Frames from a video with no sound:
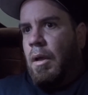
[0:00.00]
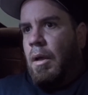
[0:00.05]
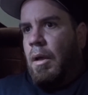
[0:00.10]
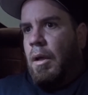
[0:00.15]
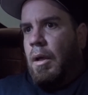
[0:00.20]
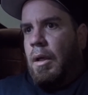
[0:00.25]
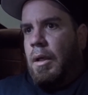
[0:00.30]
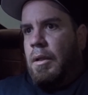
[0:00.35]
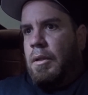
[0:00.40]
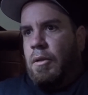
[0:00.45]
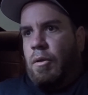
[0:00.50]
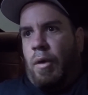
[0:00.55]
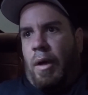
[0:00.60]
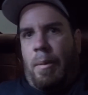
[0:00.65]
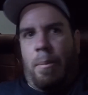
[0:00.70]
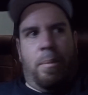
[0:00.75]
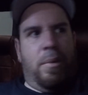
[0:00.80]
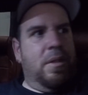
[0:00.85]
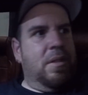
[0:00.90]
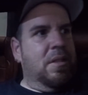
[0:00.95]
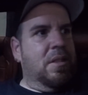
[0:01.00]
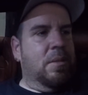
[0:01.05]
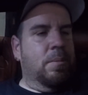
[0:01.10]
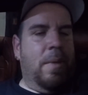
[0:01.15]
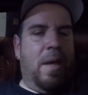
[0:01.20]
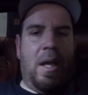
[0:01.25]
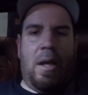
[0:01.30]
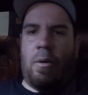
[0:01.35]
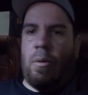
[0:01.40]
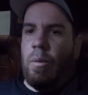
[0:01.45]
he's a great
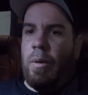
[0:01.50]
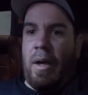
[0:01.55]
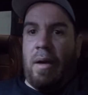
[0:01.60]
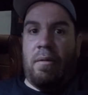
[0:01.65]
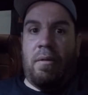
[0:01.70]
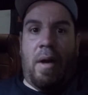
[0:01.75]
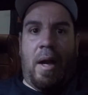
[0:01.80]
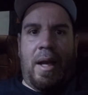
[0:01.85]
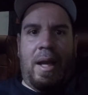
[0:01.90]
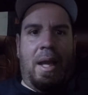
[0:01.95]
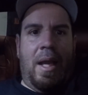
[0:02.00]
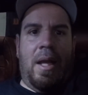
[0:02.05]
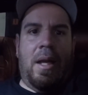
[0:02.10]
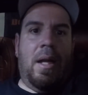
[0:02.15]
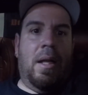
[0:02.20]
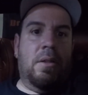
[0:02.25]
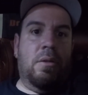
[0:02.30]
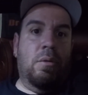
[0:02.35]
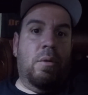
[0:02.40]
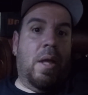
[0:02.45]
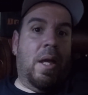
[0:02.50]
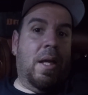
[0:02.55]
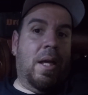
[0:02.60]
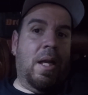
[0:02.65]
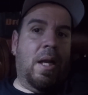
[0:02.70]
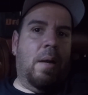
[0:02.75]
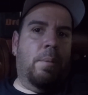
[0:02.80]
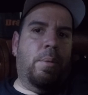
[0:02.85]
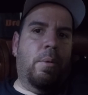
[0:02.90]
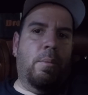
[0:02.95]
businessman or whatever. I cannot do that. I
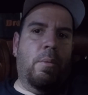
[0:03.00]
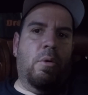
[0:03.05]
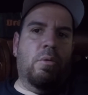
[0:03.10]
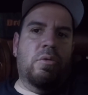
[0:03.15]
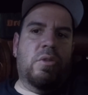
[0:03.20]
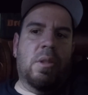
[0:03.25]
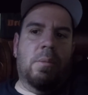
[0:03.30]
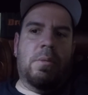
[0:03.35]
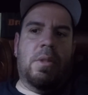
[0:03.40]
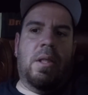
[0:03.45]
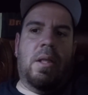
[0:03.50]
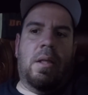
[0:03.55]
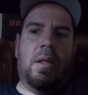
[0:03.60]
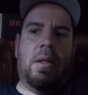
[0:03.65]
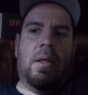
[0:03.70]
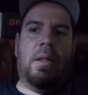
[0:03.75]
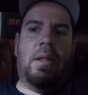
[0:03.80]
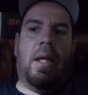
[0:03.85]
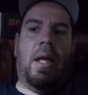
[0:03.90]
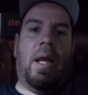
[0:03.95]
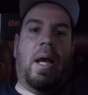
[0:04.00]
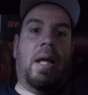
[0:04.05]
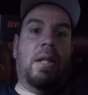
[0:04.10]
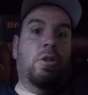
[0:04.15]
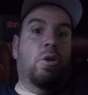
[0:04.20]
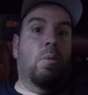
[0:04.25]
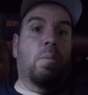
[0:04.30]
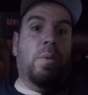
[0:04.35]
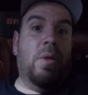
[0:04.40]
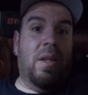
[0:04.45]
cannot promote something that I
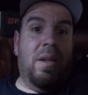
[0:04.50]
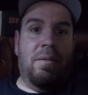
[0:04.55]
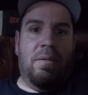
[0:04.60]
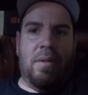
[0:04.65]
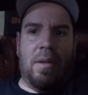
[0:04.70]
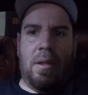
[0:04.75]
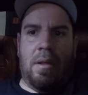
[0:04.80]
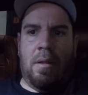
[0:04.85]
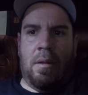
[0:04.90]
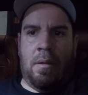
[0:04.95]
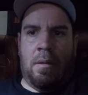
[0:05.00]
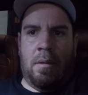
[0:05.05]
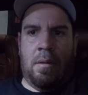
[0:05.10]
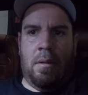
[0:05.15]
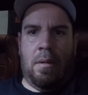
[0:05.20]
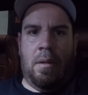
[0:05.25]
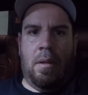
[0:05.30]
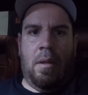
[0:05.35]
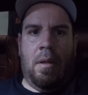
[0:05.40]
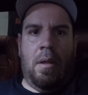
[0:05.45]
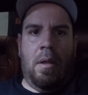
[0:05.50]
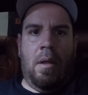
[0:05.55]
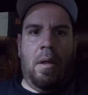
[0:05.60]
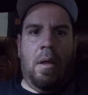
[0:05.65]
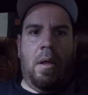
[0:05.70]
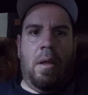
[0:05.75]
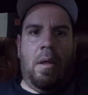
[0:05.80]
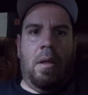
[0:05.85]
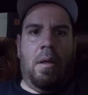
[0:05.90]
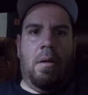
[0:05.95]
don't believe in.
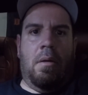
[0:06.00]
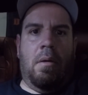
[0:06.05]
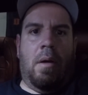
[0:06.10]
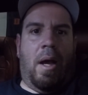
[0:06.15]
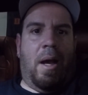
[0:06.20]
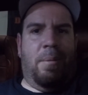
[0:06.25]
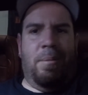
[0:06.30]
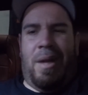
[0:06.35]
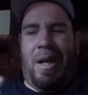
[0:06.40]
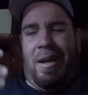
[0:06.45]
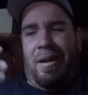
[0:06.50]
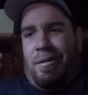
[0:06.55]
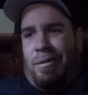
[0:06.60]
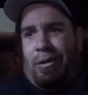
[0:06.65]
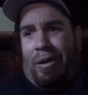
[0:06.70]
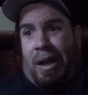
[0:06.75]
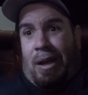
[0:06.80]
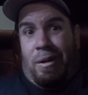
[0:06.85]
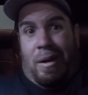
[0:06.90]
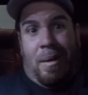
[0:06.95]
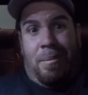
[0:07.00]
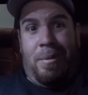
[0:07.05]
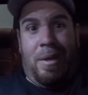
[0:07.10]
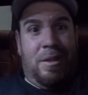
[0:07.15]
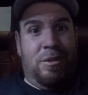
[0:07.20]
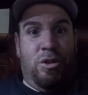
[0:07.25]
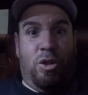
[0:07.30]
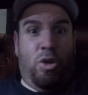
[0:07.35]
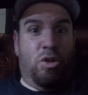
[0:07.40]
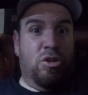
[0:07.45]
I'm not
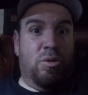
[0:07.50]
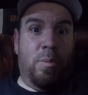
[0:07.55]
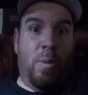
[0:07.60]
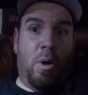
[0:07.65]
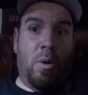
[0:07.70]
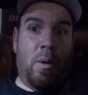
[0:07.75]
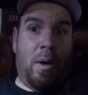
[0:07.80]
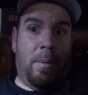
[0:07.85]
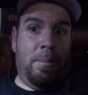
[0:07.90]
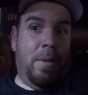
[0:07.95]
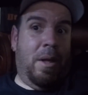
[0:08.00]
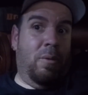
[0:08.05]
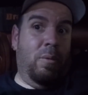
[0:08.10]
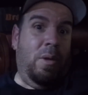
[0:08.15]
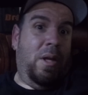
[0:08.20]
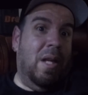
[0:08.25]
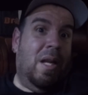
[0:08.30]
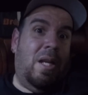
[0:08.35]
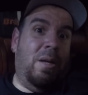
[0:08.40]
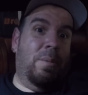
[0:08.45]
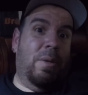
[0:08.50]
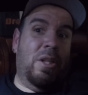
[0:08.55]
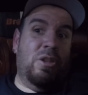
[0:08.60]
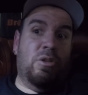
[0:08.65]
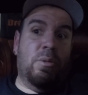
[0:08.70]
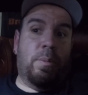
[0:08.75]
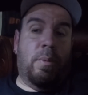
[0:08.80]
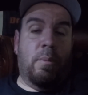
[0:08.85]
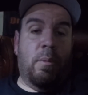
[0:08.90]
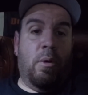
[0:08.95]
Joe Schmo. I'm not really anybody to
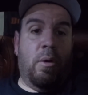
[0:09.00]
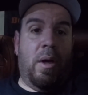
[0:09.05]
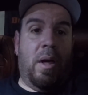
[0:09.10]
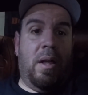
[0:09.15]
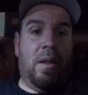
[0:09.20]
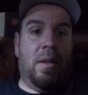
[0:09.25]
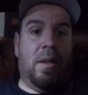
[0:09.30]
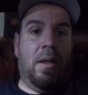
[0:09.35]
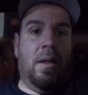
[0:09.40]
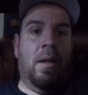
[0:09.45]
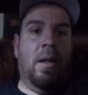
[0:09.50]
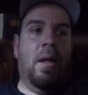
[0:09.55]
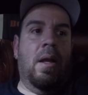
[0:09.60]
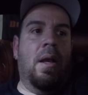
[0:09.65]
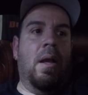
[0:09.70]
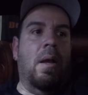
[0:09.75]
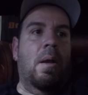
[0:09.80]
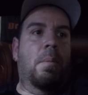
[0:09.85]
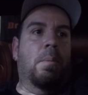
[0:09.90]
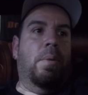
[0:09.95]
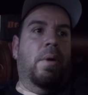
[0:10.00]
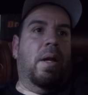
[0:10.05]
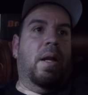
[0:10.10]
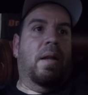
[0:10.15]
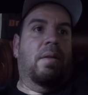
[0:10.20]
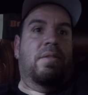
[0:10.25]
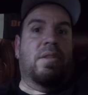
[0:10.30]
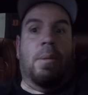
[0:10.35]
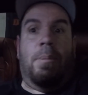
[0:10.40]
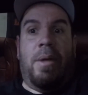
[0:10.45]
promote anything. But
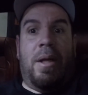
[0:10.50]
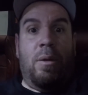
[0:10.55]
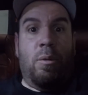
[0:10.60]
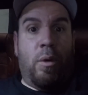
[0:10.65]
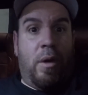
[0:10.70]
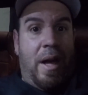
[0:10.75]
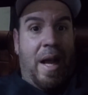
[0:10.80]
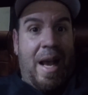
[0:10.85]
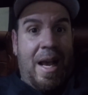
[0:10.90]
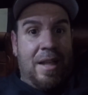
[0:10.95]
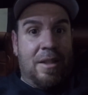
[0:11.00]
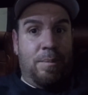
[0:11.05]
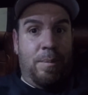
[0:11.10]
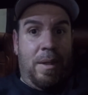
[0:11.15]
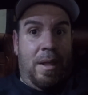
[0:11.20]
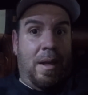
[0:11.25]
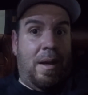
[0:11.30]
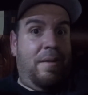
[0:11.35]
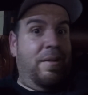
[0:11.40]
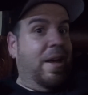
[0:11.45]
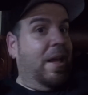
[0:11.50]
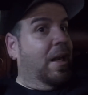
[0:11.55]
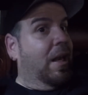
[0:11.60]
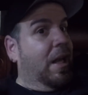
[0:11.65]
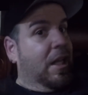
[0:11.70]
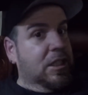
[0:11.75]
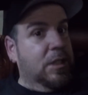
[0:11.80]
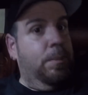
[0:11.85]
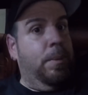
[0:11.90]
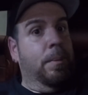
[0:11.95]
if somebody were to ask me, and I've had
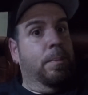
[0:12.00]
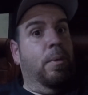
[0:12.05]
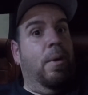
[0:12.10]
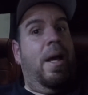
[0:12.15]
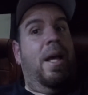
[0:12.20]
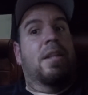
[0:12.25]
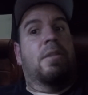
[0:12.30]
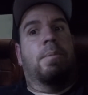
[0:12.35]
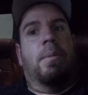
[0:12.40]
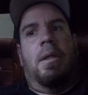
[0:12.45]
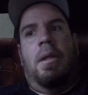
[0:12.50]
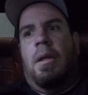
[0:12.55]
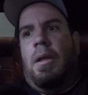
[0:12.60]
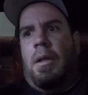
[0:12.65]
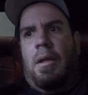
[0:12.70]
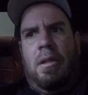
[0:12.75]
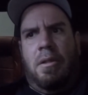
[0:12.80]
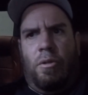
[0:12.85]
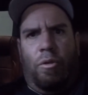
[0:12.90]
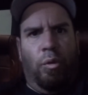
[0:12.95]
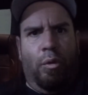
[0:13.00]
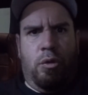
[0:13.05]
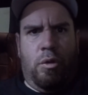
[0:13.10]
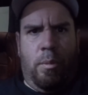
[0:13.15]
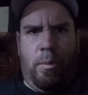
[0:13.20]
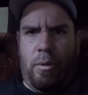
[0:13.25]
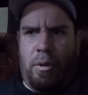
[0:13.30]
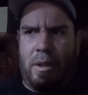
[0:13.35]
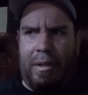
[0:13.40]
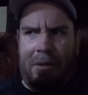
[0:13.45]
lots of people ask me, because twin
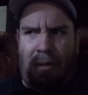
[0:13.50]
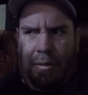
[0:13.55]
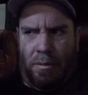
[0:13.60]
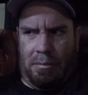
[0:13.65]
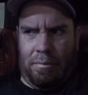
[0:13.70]
turbo kits are